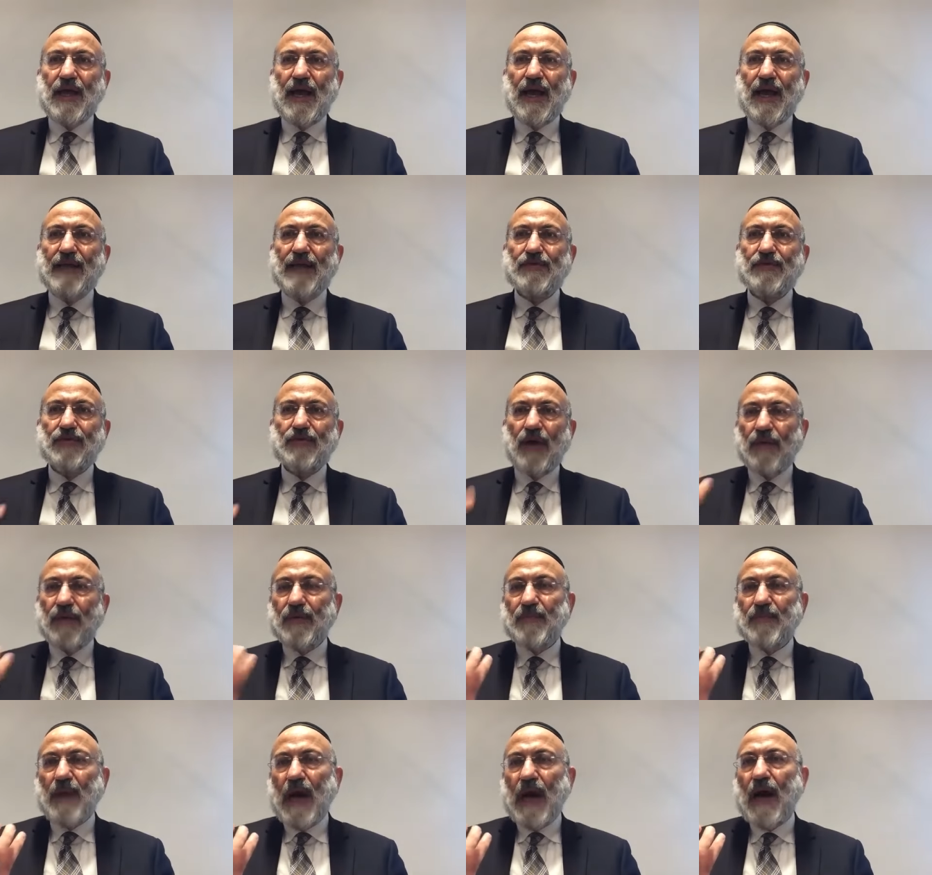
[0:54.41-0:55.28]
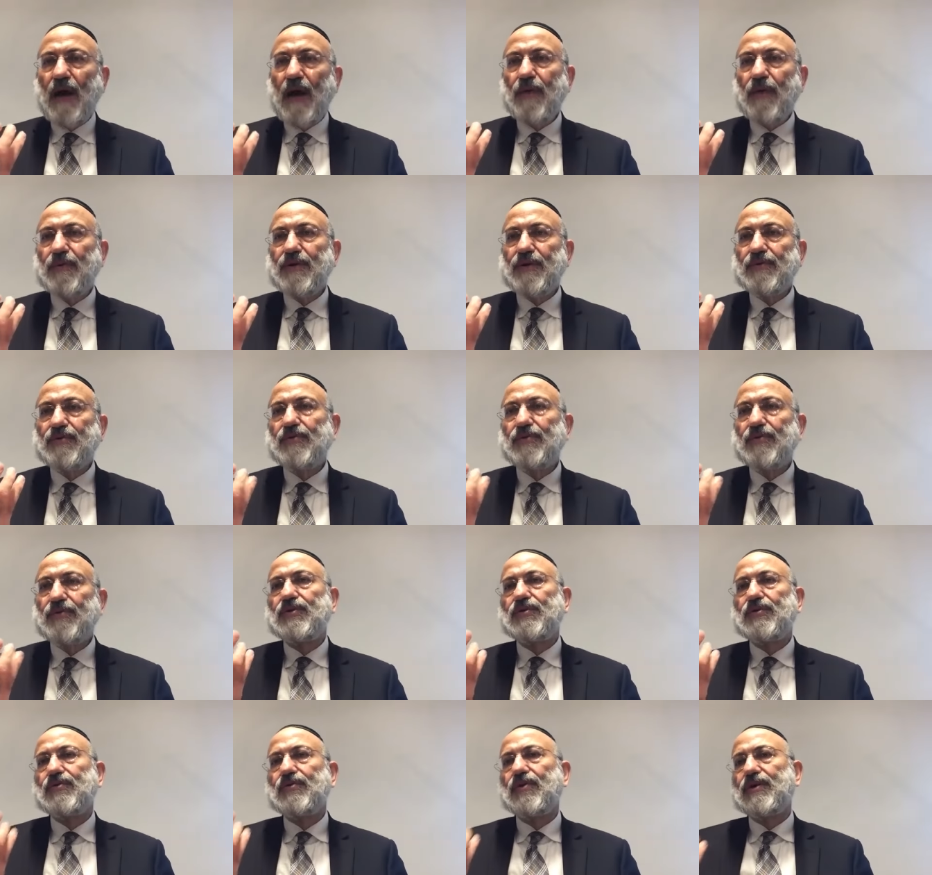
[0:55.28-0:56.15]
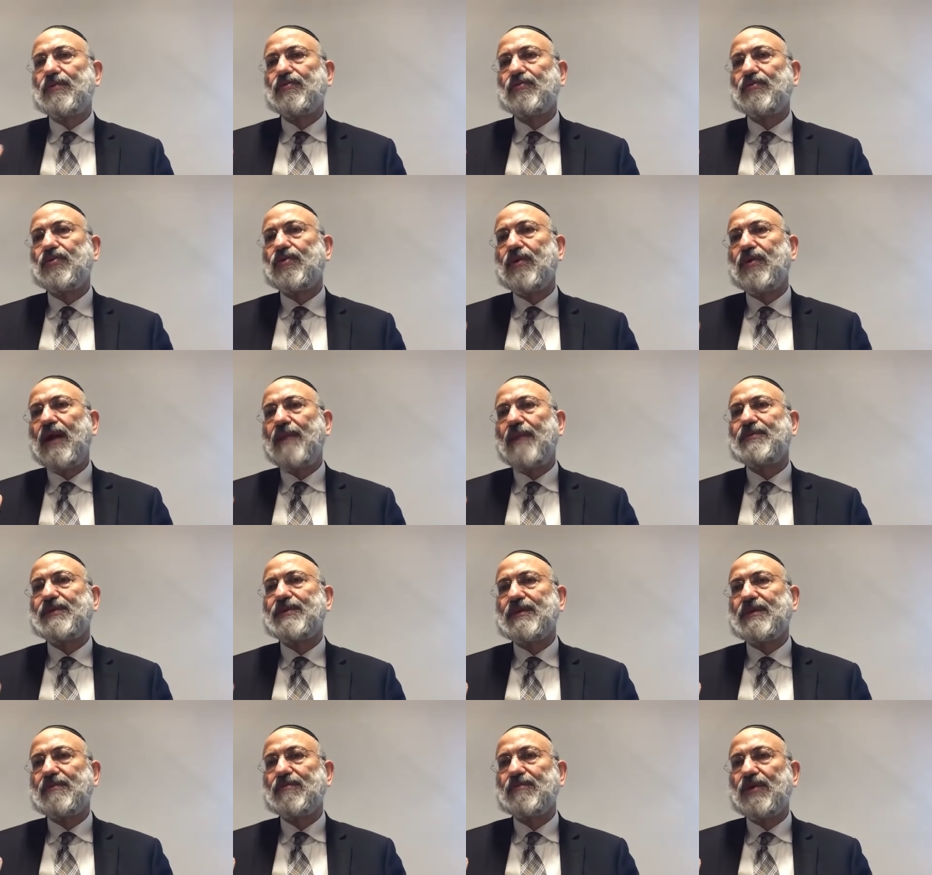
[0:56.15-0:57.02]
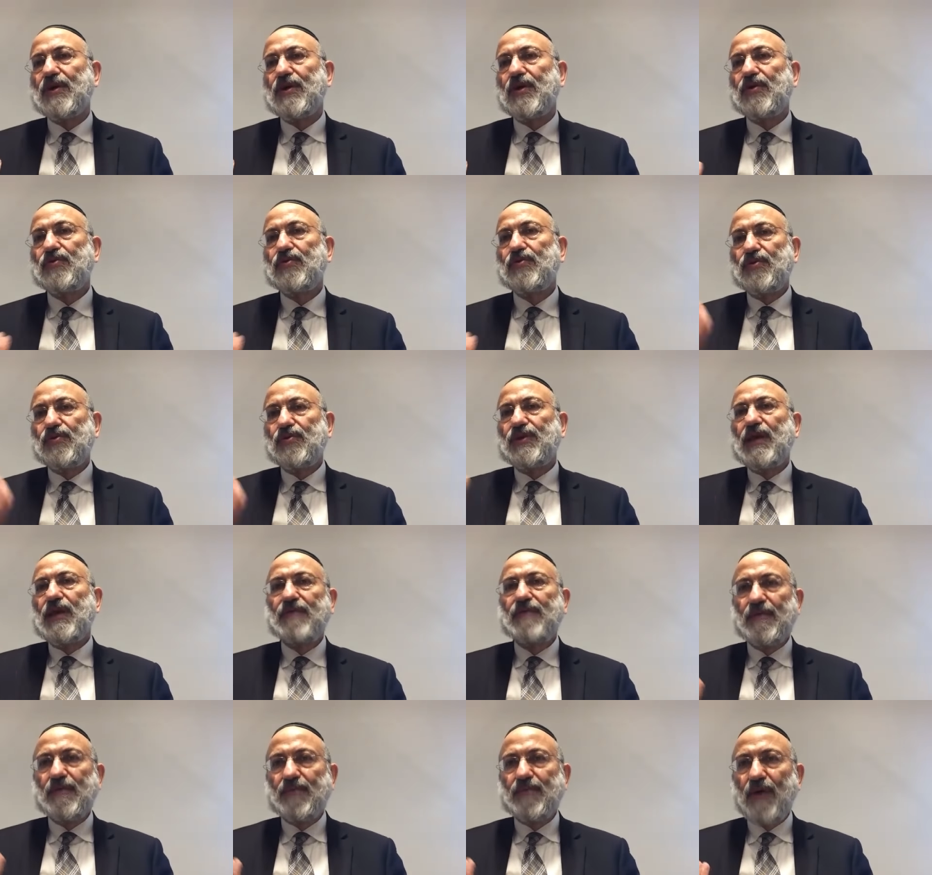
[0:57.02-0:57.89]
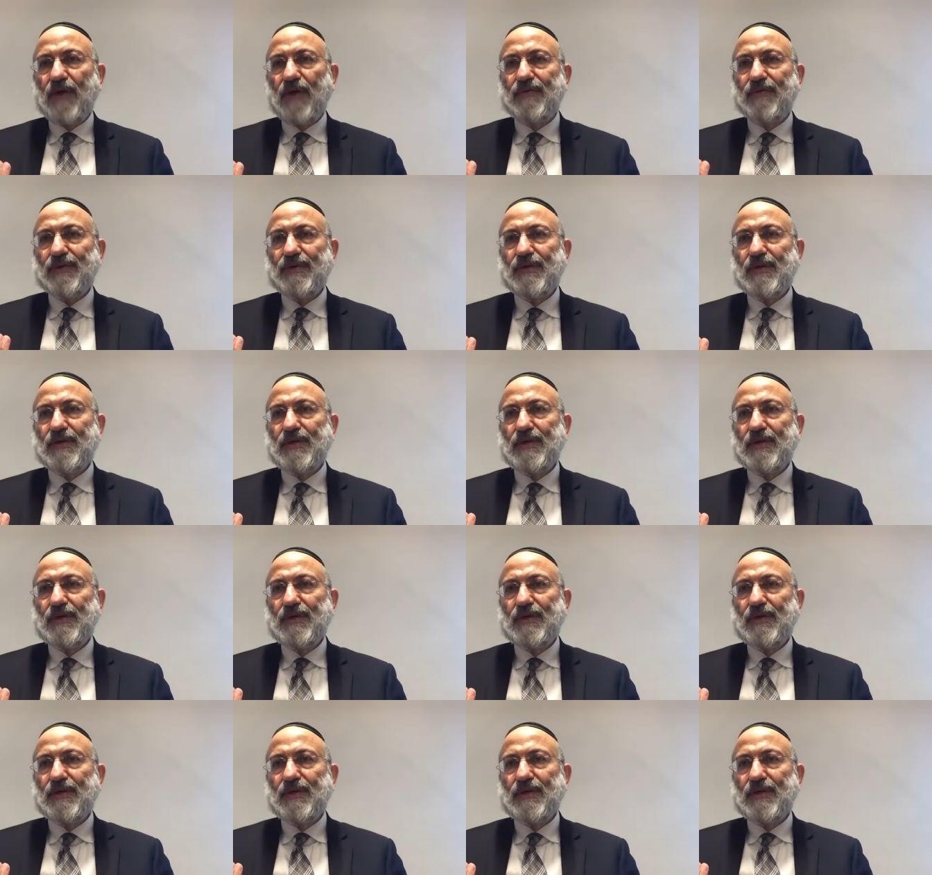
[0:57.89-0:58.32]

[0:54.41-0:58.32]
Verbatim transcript: and you have a power to destroy him, to collapse him. You gave him power.